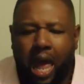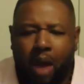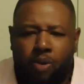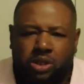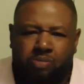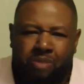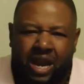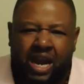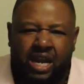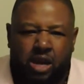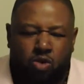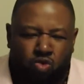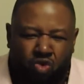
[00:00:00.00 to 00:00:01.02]
I was
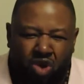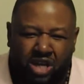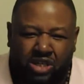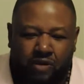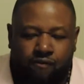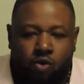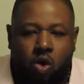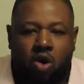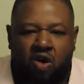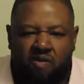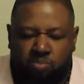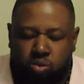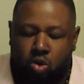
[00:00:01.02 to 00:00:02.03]
making the
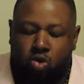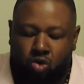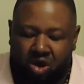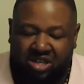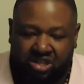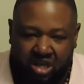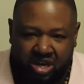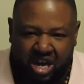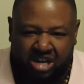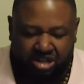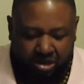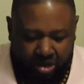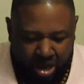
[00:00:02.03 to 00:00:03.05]
reservoir of
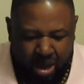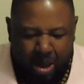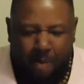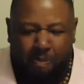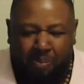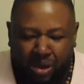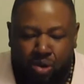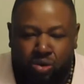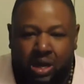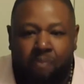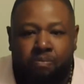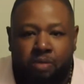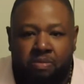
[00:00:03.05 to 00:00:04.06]
procrastination
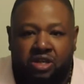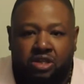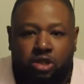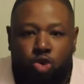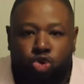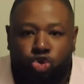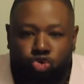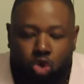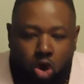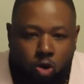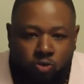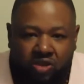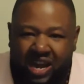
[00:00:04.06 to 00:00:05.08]
build up in me so
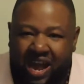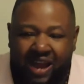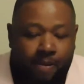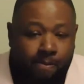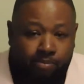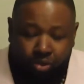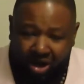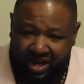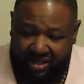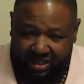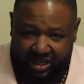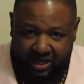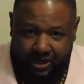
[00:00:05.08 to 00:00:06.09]
strong that I
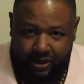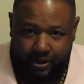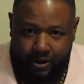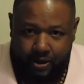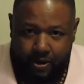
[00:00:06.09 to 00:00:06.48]
embraced it.